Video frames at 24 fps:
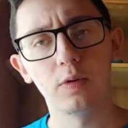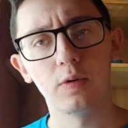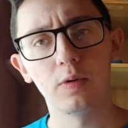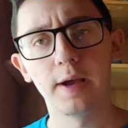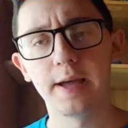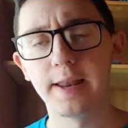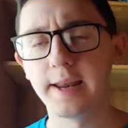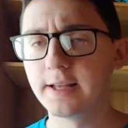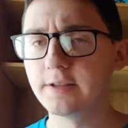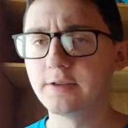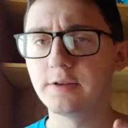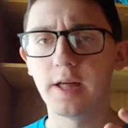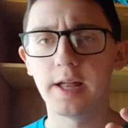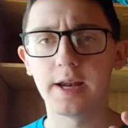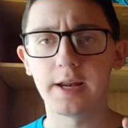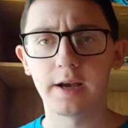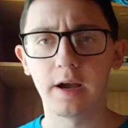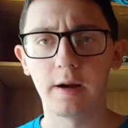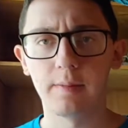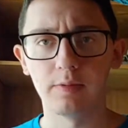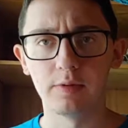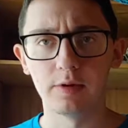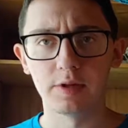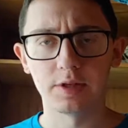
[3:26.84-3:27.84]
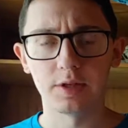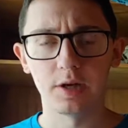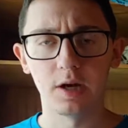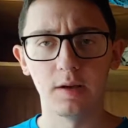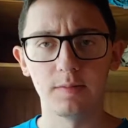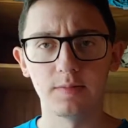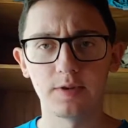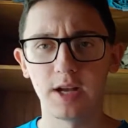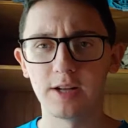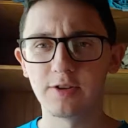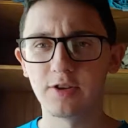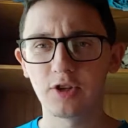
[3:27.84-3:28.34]
And I do that a couple of
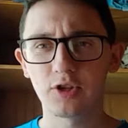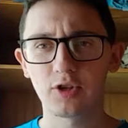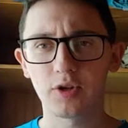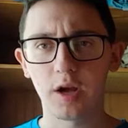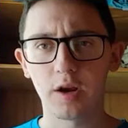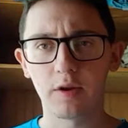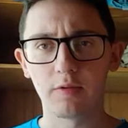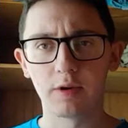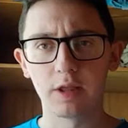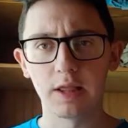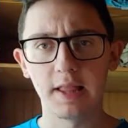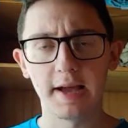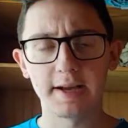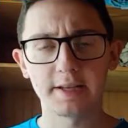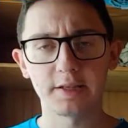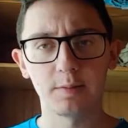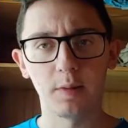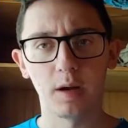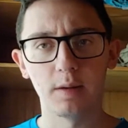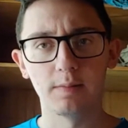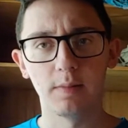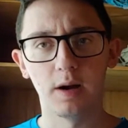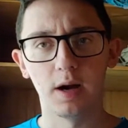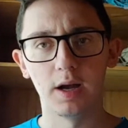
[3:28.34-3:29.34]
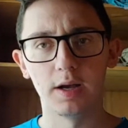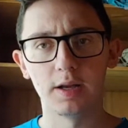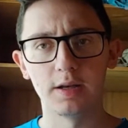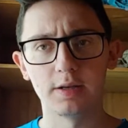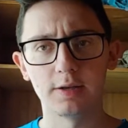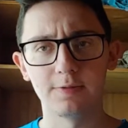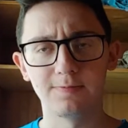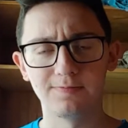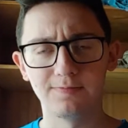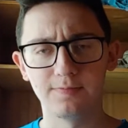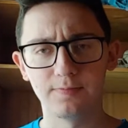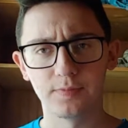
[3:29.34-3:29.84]
times. I just try to relax my
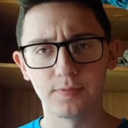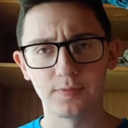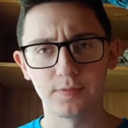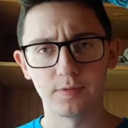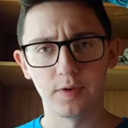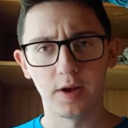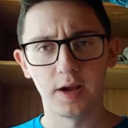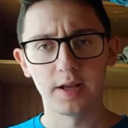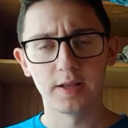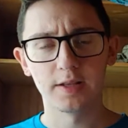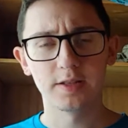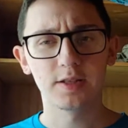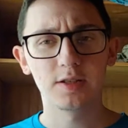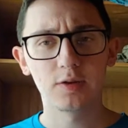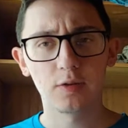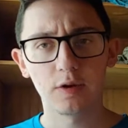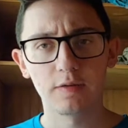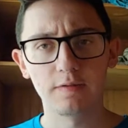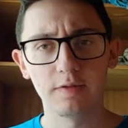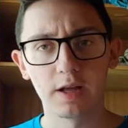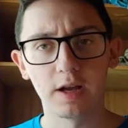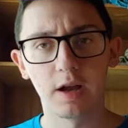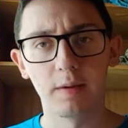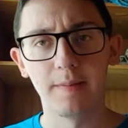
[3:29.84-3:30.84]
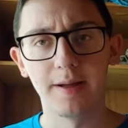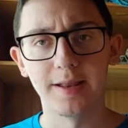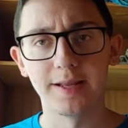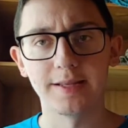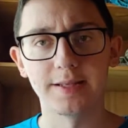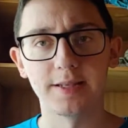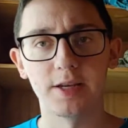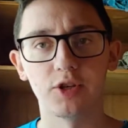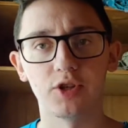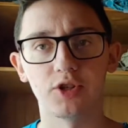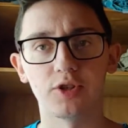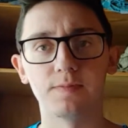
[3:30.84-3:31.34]
mind, right? It's sort of like a
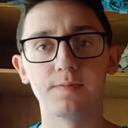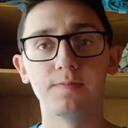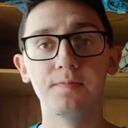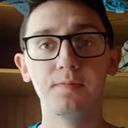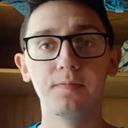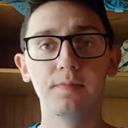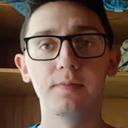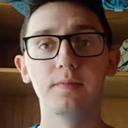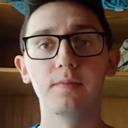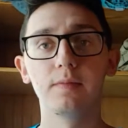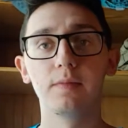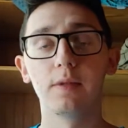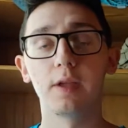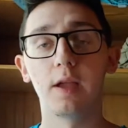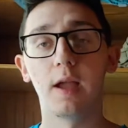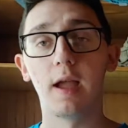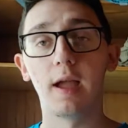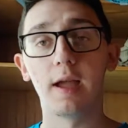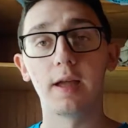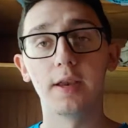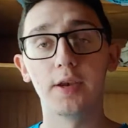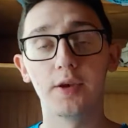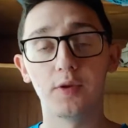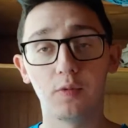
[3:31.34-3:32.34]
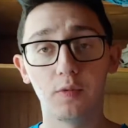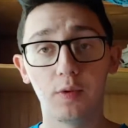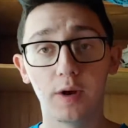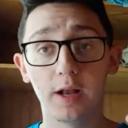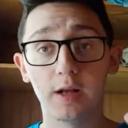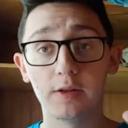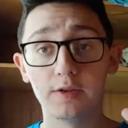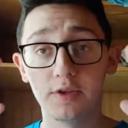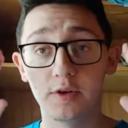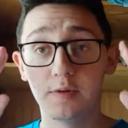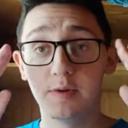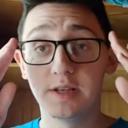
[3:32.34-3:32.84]
meditation. And what
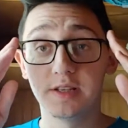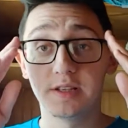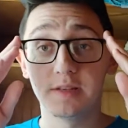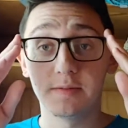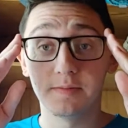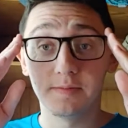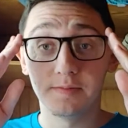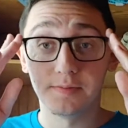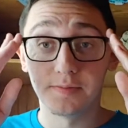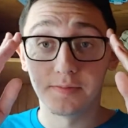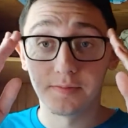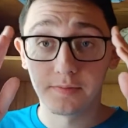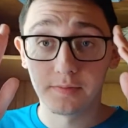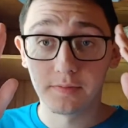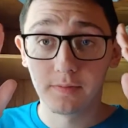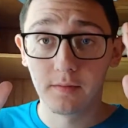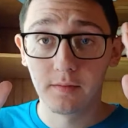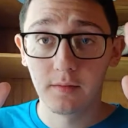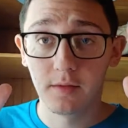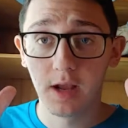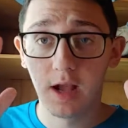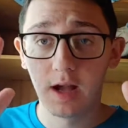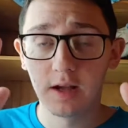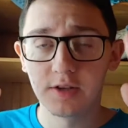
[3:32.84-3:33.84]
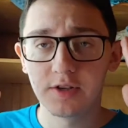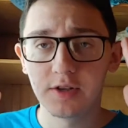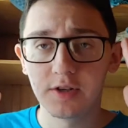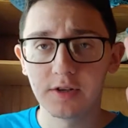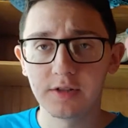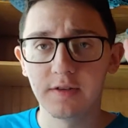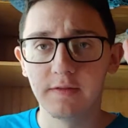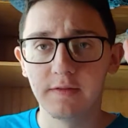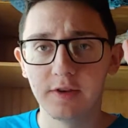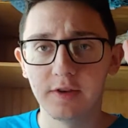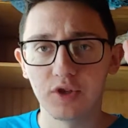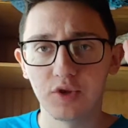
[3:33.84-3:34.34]
I'll do is I'll start
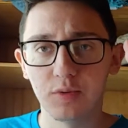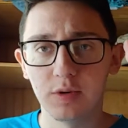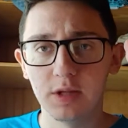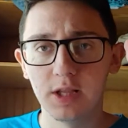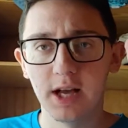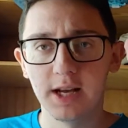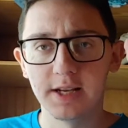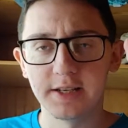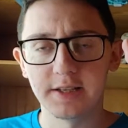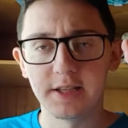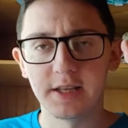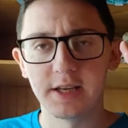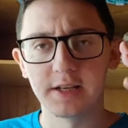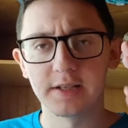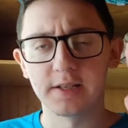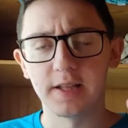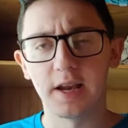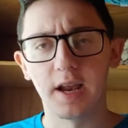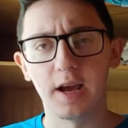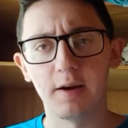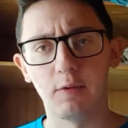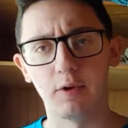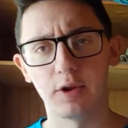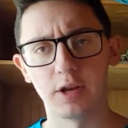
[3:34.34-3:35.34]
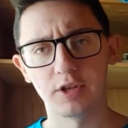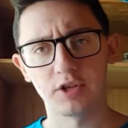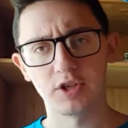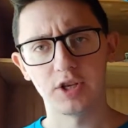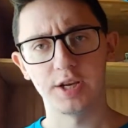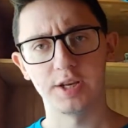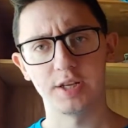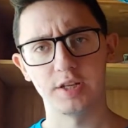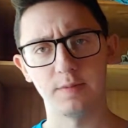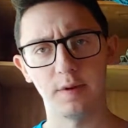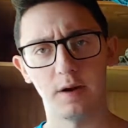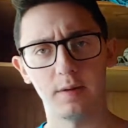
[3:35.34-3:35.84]
to visualize things that I want to
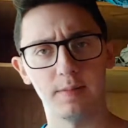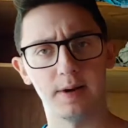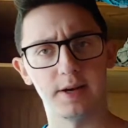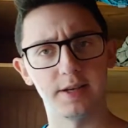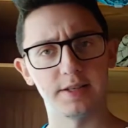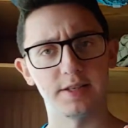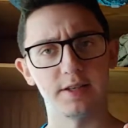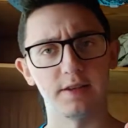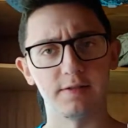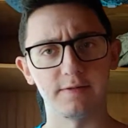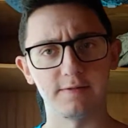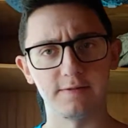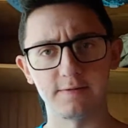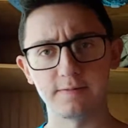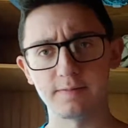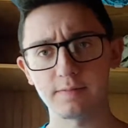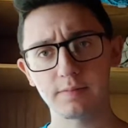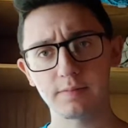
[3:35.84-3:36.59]
change about myself